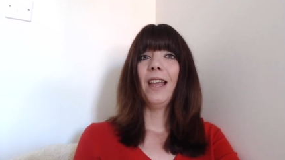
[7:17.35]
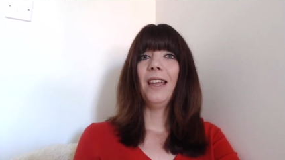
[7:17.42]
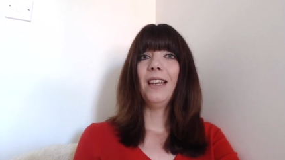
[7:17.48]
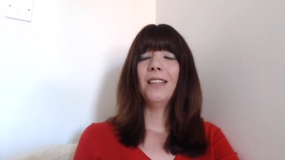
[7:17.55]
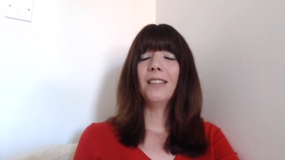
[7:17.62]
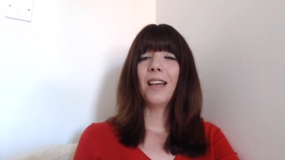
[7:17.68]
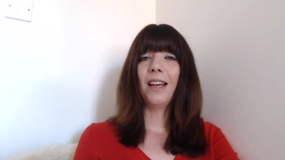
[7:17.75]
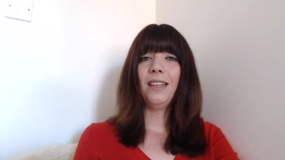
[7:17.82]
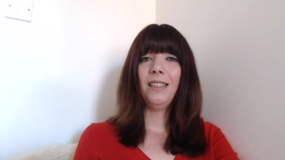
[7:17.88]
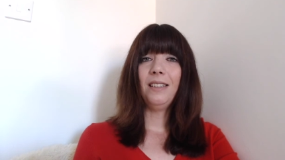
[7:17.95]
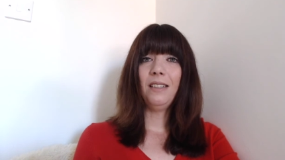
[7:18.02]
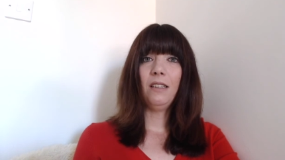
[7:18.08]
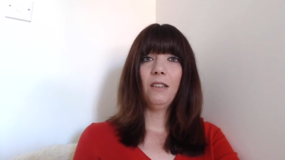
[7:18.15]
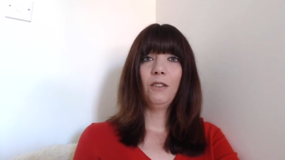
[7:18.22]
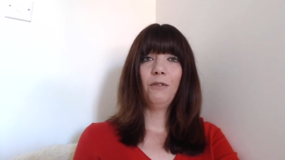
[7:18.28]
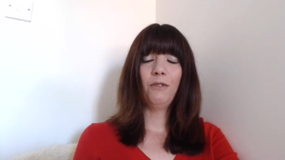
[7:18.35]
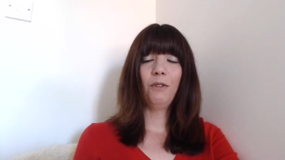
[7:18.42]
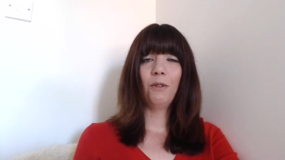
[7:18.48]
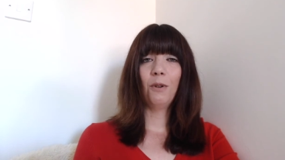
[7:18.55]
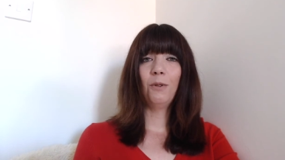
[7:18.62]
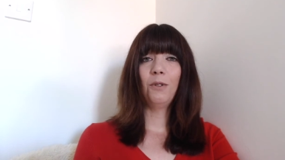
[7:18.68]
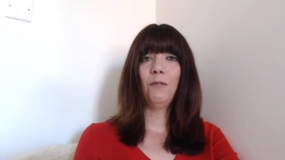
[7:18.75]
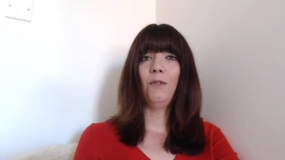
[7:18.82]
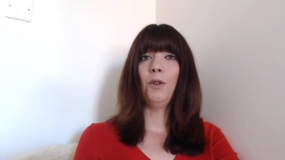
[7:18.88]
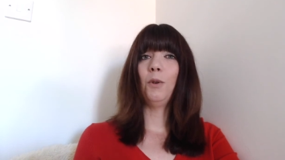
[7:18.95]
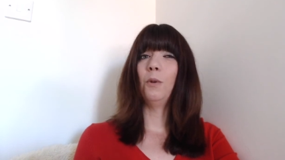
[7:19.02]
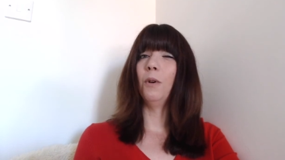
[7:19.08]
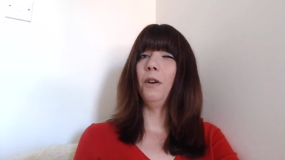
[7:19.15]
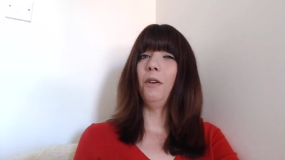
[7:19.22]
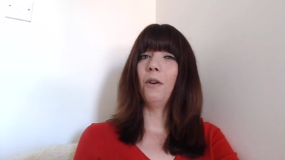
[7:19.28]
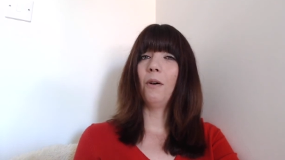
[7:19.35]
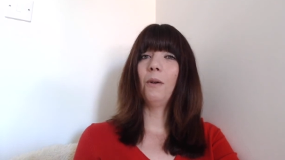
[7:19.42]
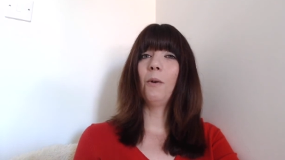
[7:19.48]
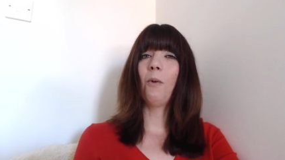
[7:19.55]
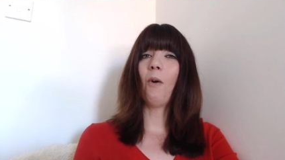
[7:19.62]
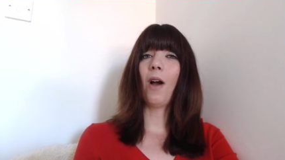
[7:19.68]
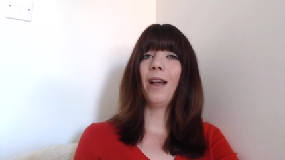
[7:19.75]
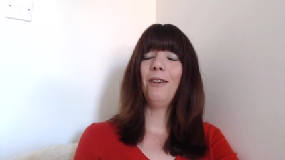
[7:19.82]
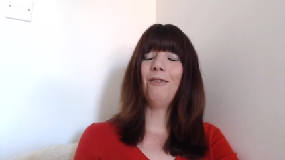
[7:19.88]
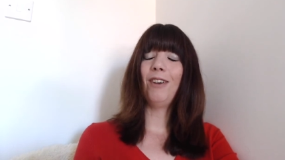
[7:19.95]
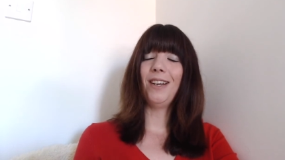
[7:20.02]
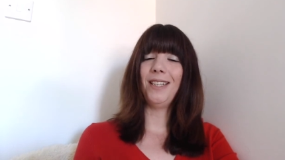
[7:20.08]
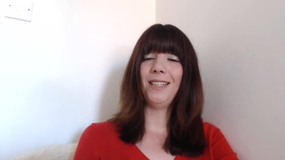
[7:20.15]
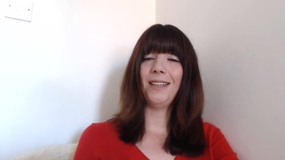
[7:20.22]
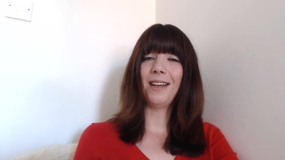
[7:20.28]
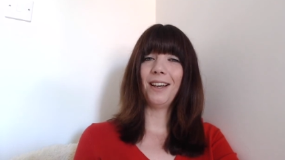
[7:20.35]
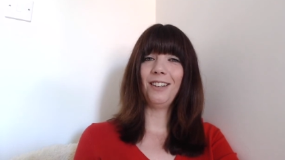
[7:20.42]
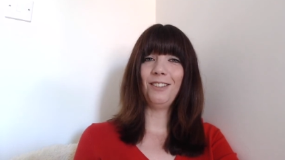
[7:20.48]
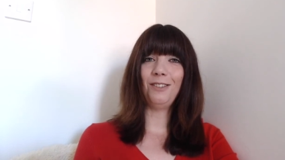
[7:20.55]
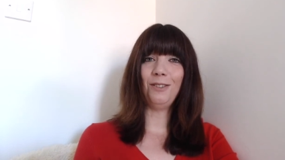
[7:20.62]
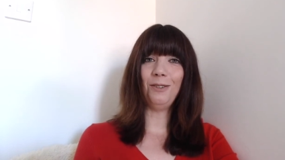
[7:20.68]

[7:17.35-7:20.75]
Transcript: It is ideal for those of you who are not quite ready yet